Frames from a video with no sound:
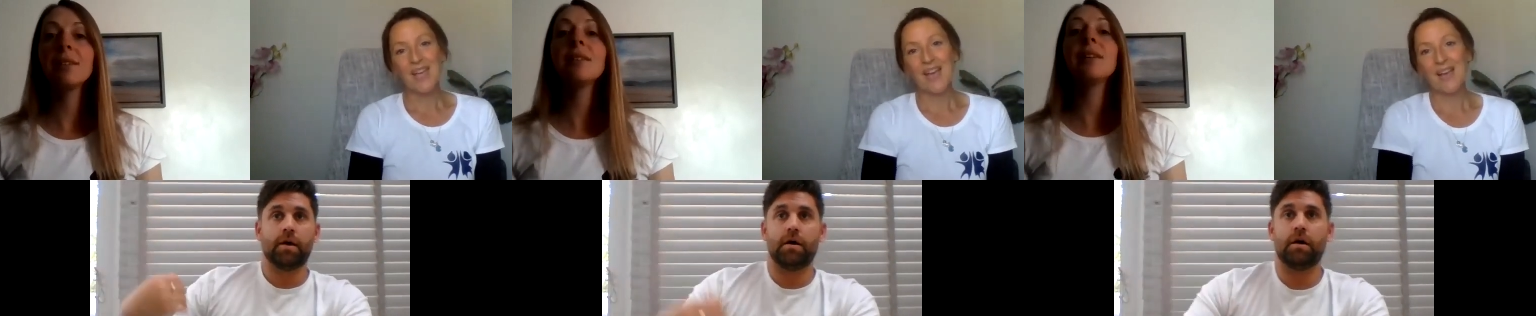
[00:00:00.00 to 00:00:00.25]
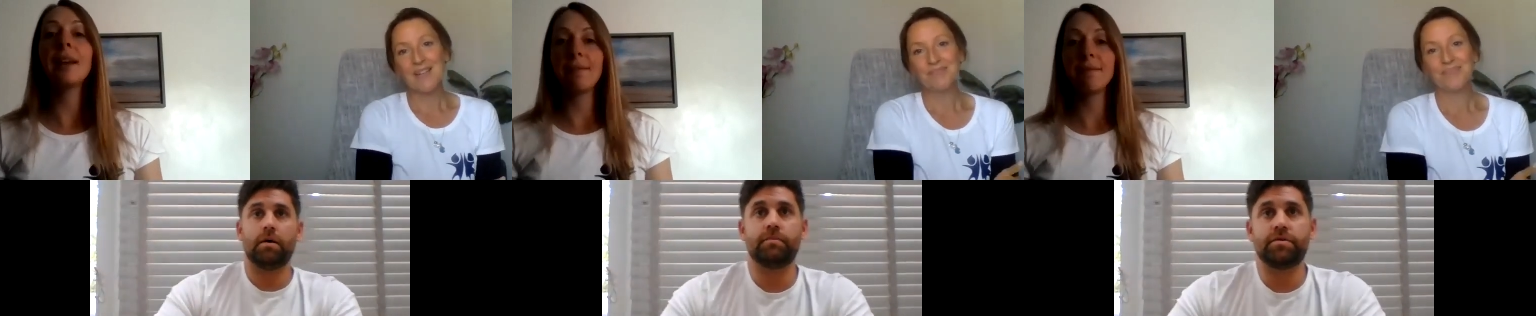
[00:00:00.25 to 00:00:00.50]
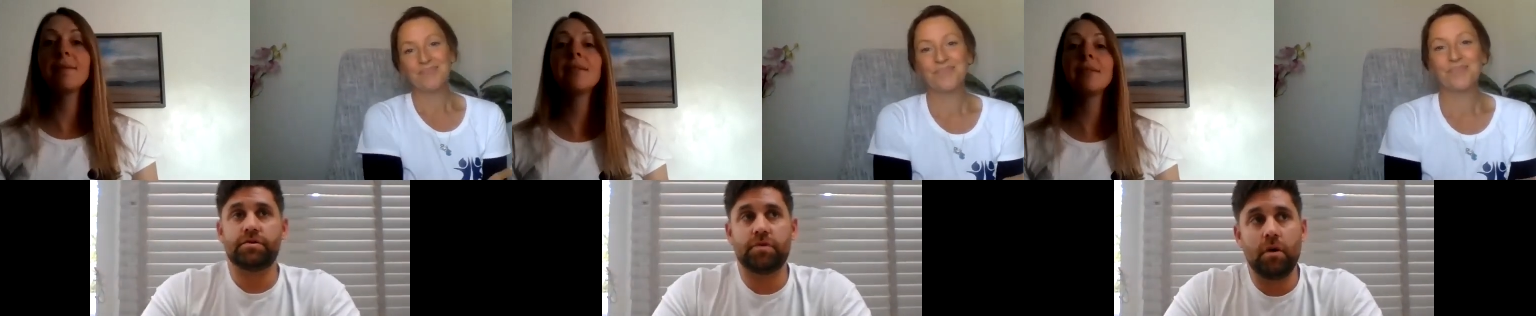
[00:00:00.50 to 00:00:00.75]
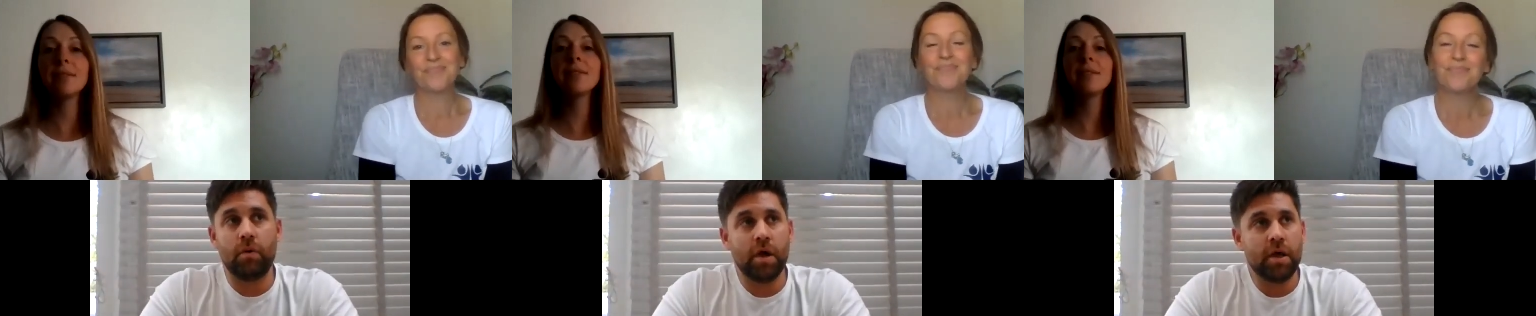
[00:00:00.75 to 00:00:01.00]
Speaker 1: um
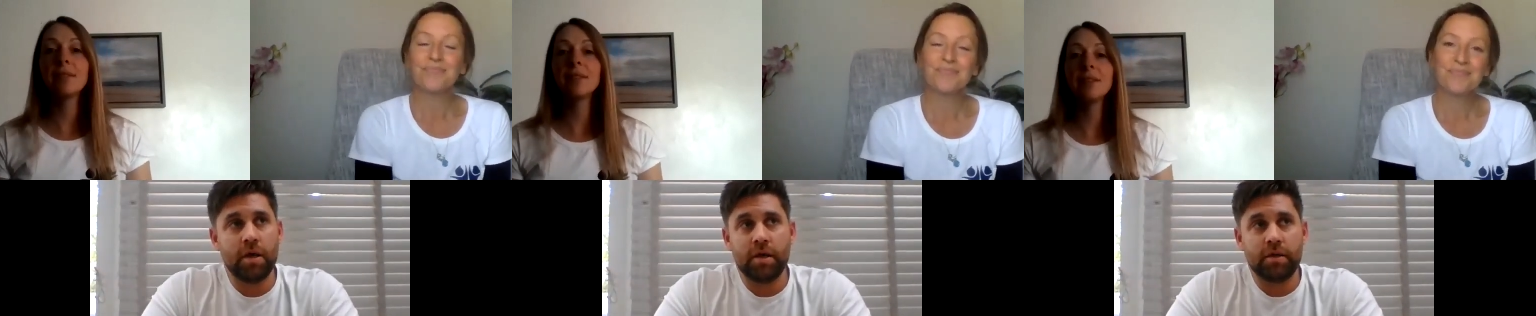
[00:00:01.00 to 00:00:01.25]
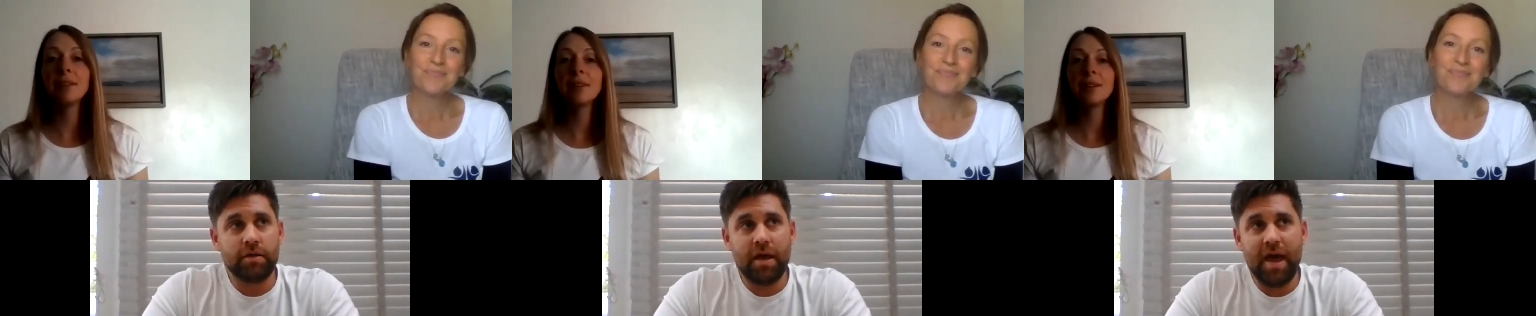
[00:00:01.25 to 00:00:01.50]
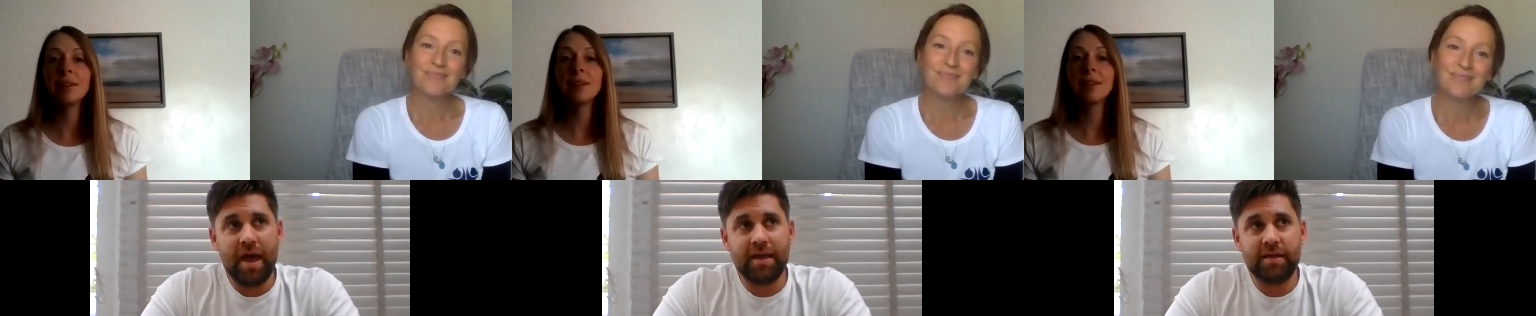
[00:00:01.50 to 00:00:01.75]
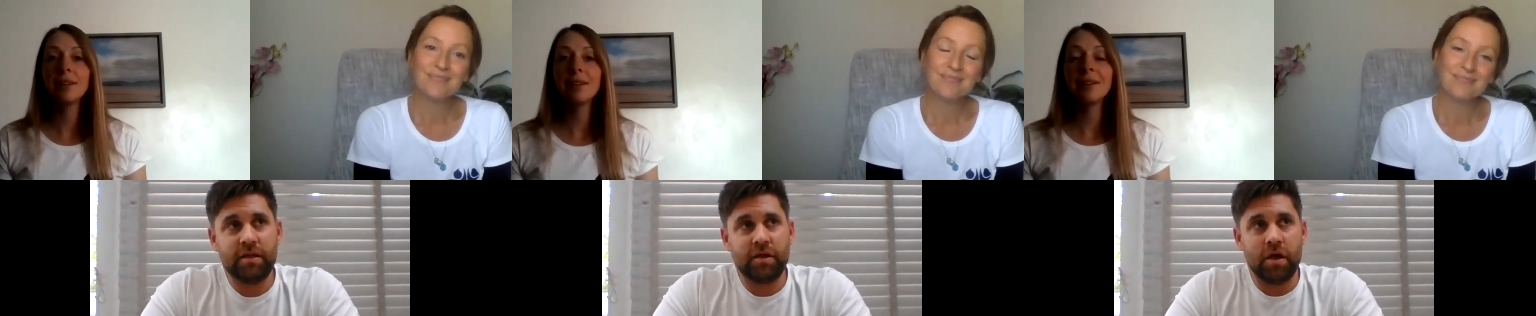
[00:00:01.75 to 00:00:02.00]
so
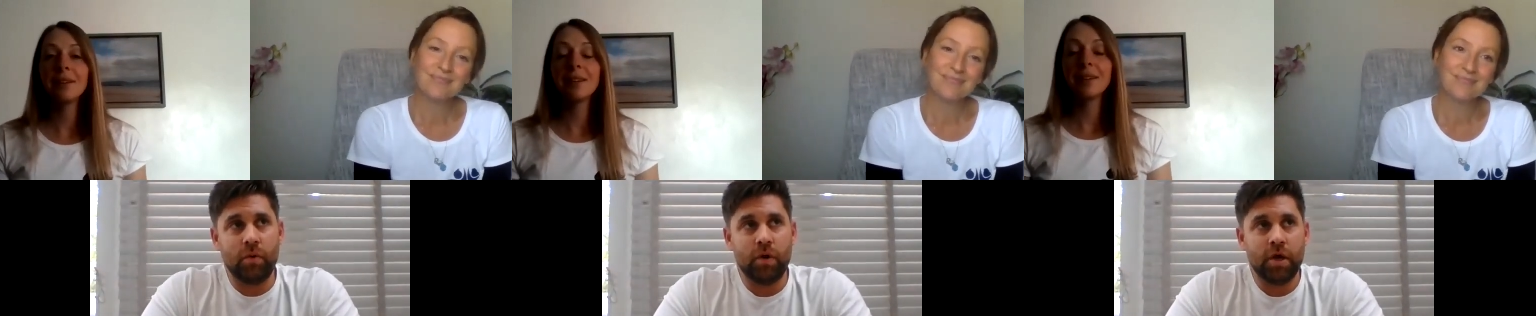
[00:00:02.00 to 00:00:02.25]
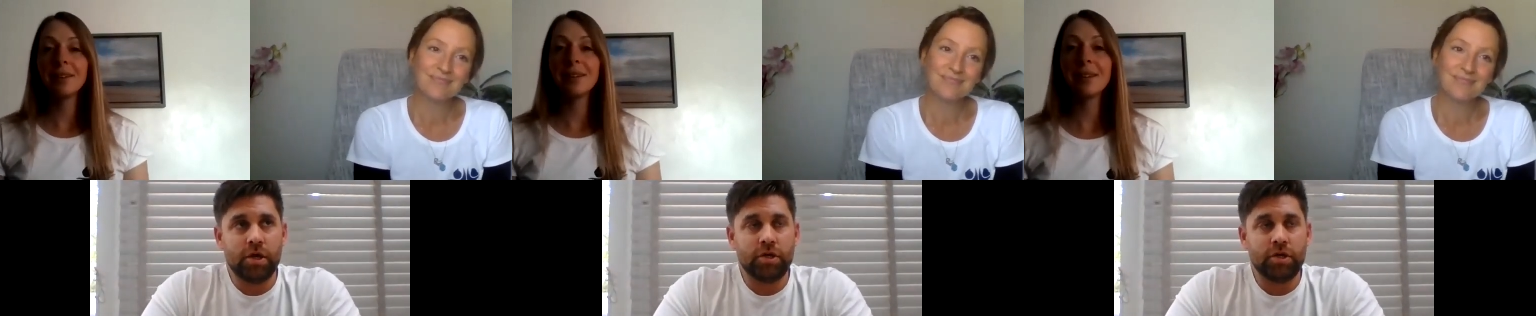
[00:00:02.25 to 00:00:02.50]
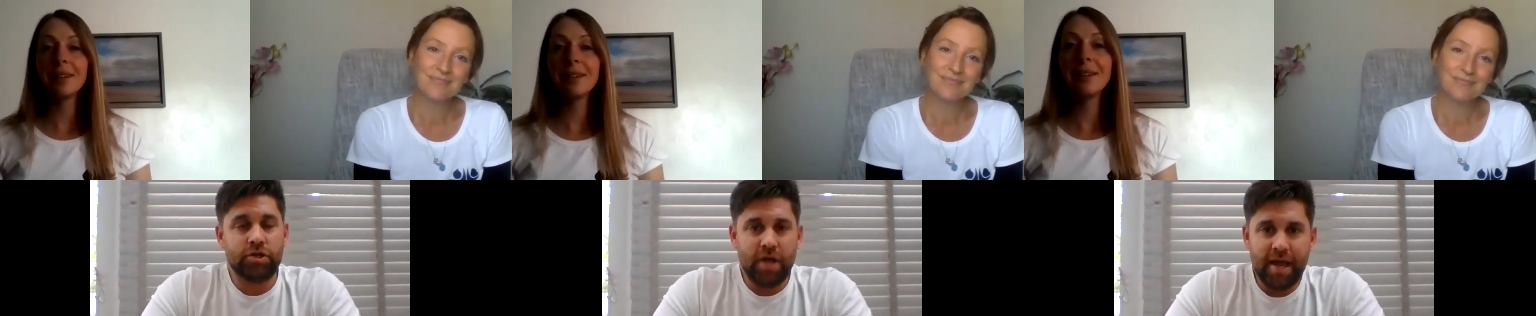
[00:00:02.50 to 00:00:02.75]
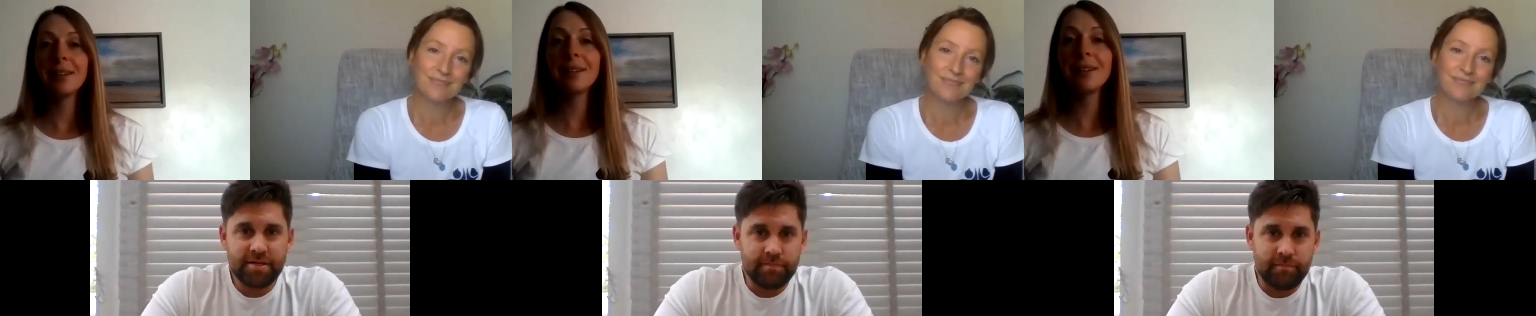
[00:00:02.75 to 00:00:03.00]
yeah you know
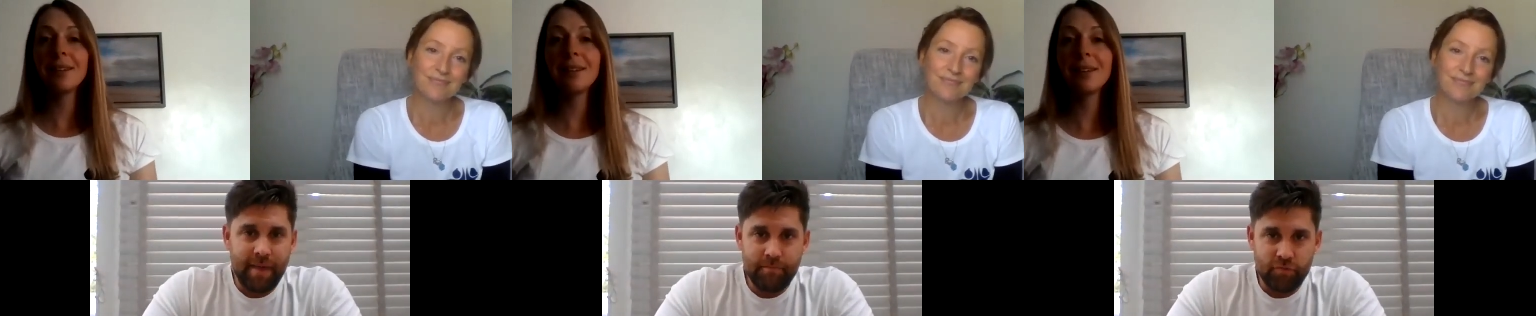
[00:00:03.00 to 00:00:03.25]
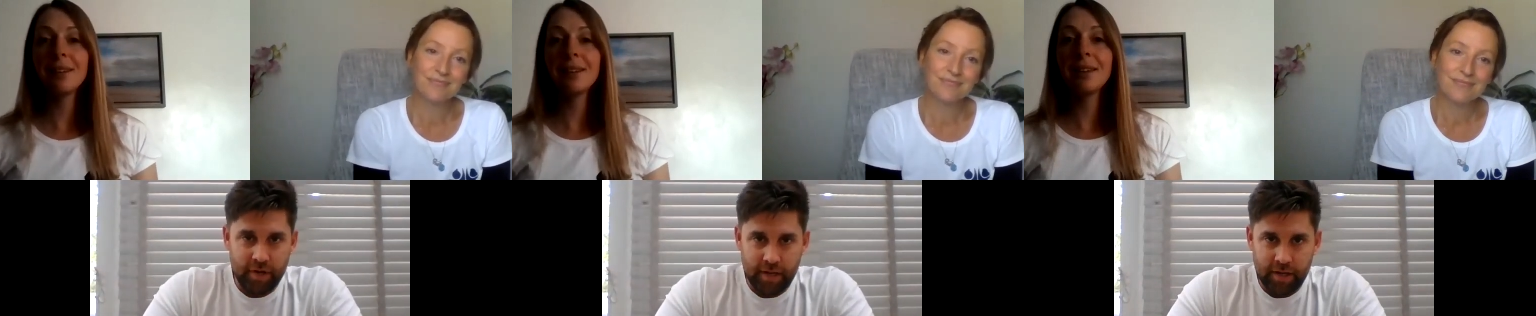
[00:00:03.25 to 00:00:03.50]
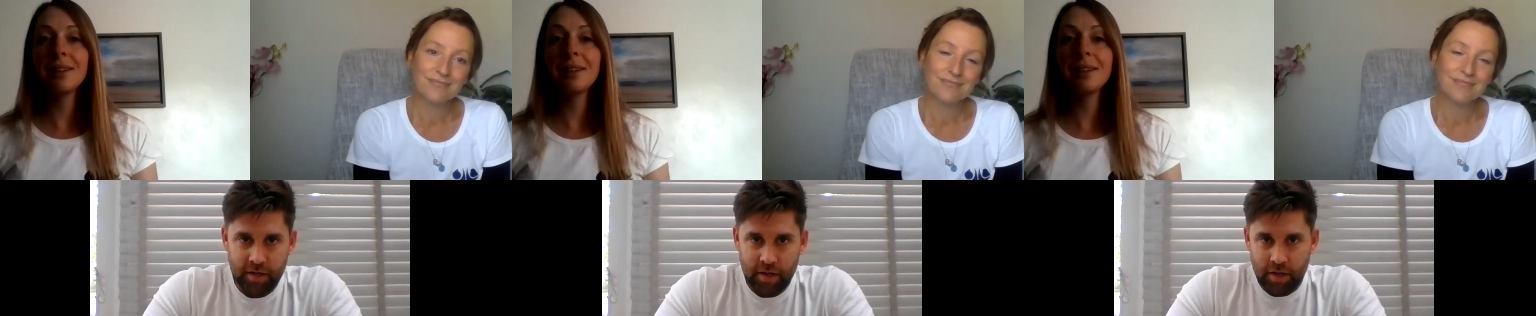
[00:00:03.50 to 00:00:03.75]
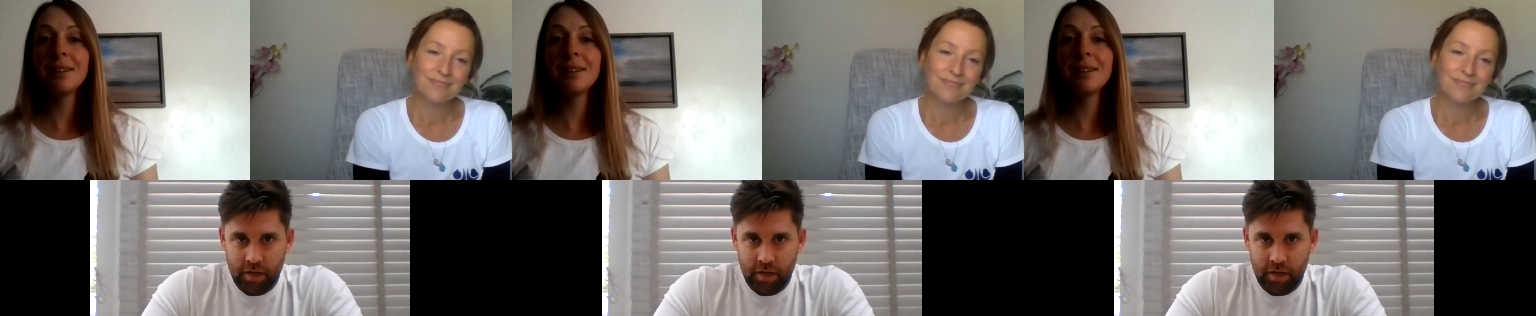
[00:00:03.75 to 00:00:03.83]
jade's memory